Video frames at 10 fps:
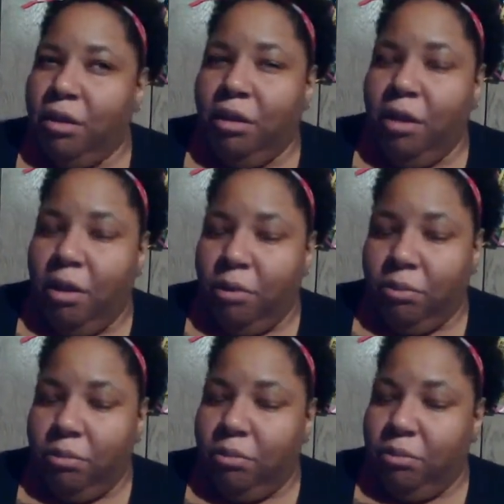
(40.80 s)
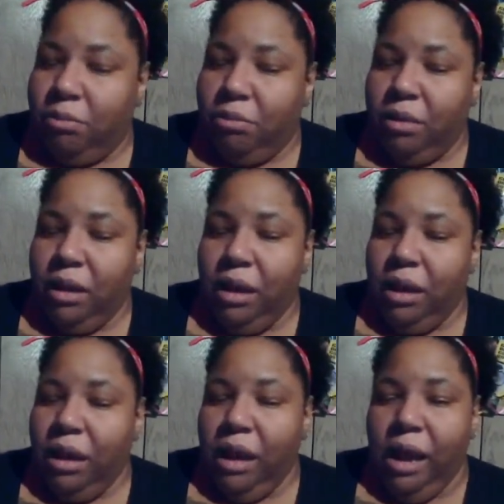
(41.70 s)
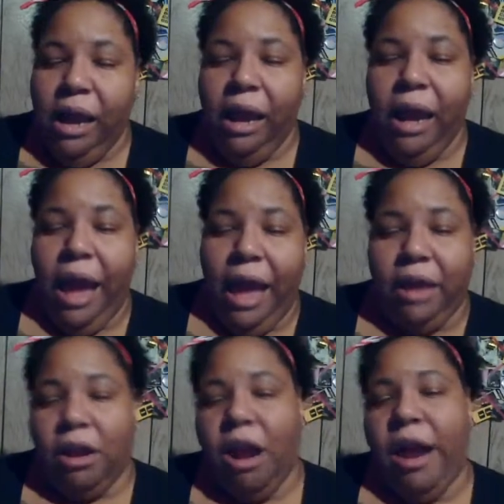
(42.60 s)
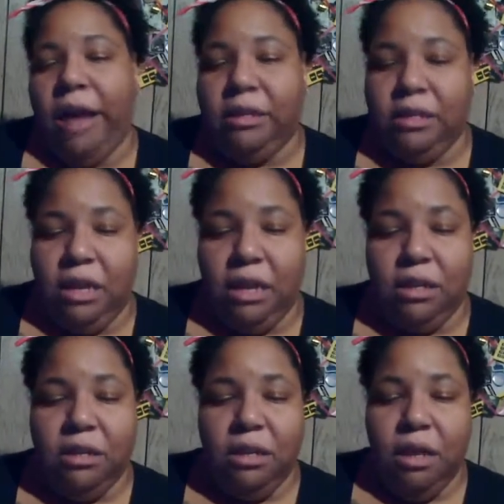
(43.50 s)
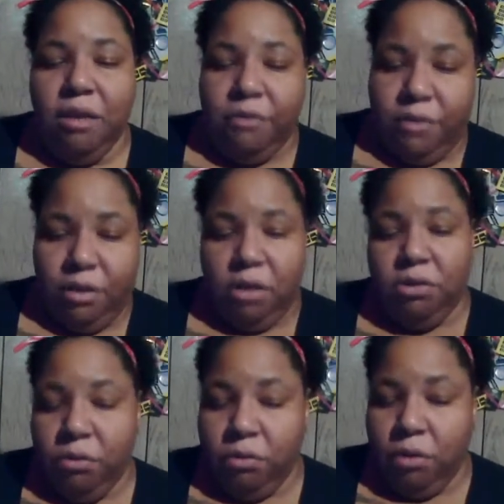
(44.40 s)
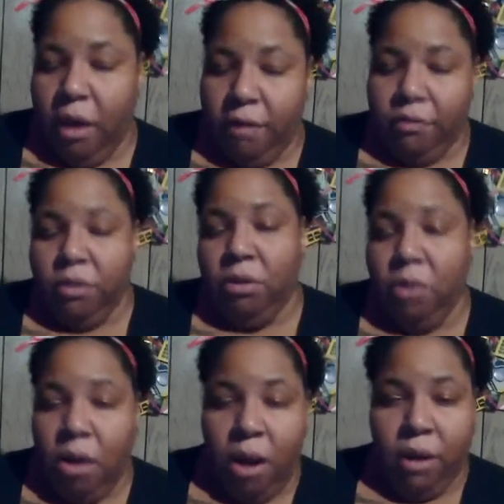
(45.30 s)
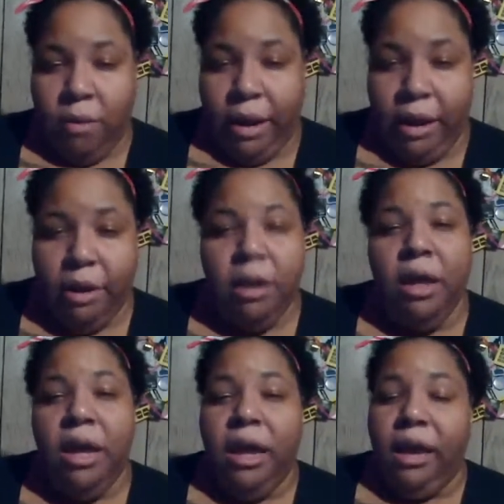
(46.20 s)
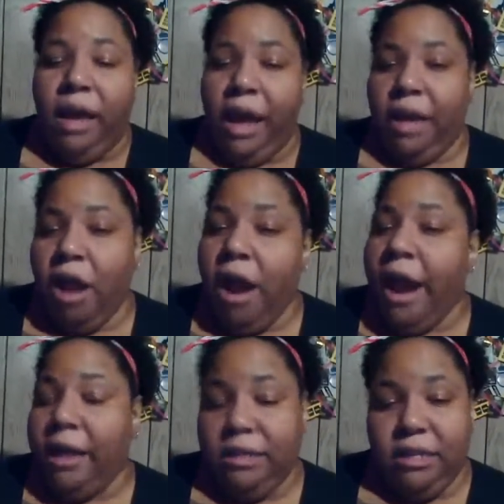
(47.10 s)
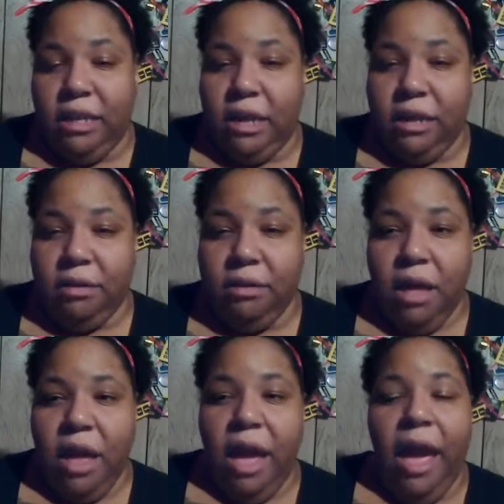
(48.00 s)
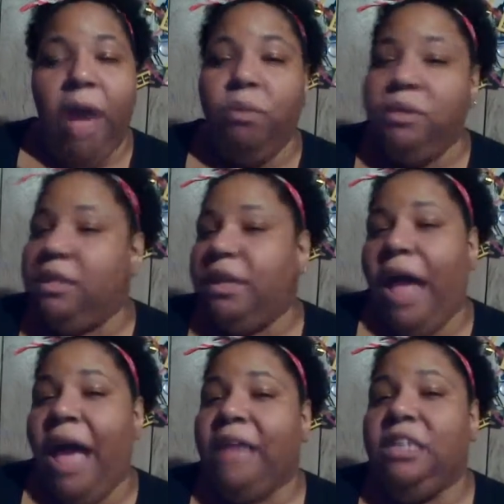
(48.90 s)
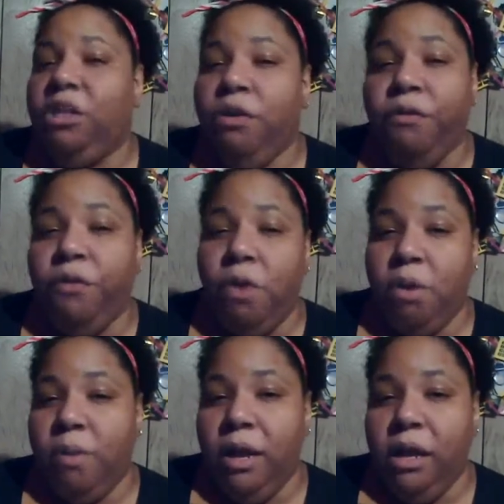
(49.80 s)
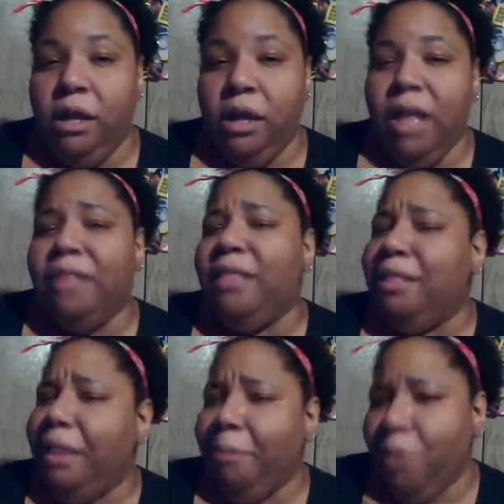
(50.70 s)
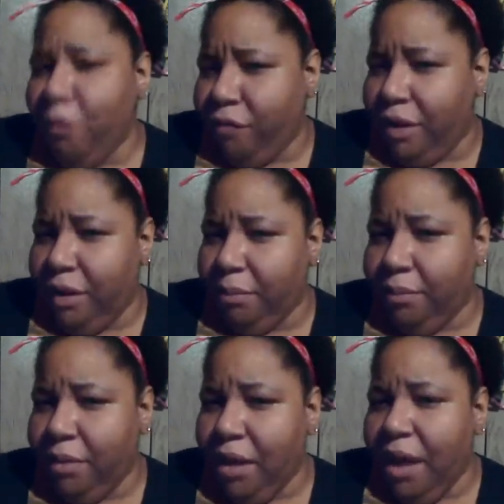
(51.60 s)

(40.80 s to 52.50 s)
you know, he had a car accident. For those of you who aren't aware, he had a car accident and was in ICU for a week. Then they moved him.